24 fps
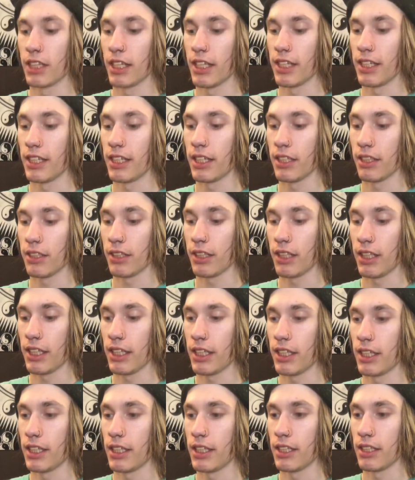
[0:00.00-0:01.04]
until it
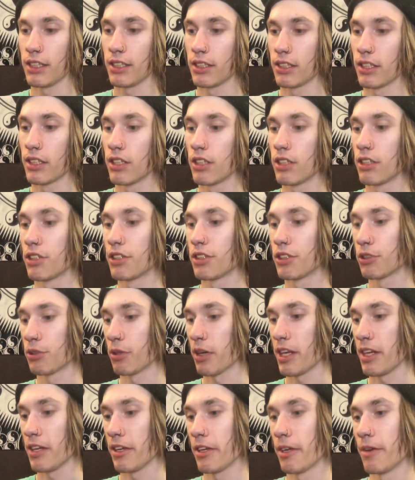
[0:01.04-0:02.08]
is
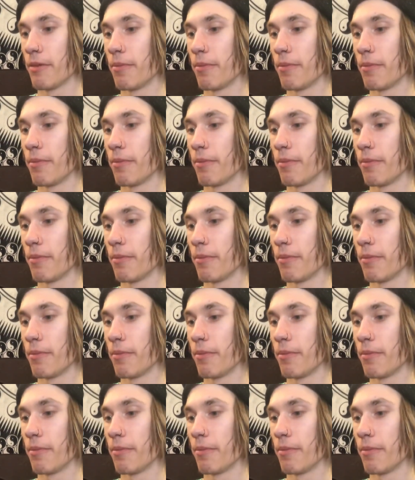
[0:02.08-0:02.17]
straight.